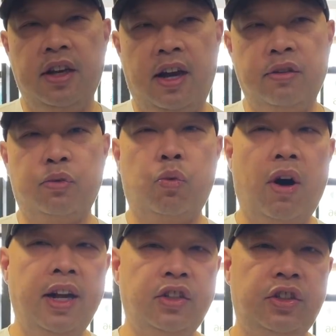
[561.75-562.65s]
I was
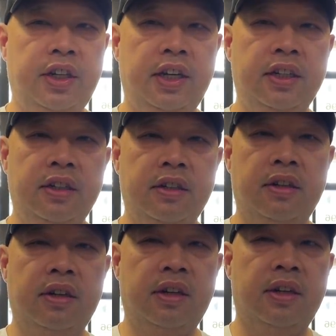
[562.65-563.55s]
watching
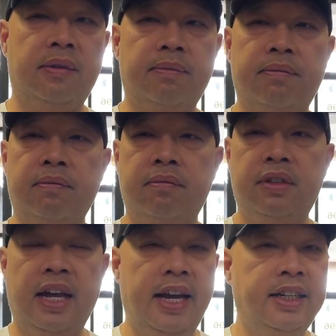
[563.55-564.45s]

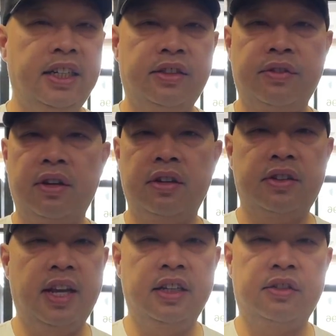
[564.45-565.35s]
90s
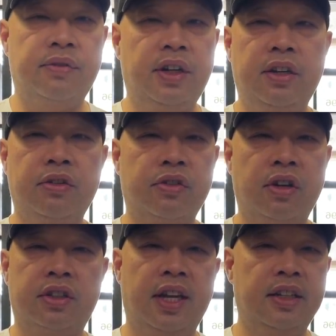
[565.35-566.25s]
tennis videos
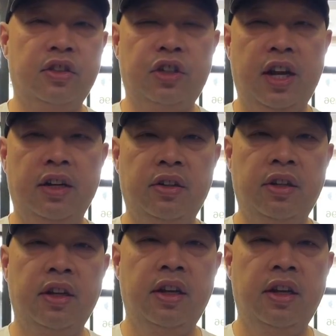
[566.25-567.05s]
on Tennis Channel.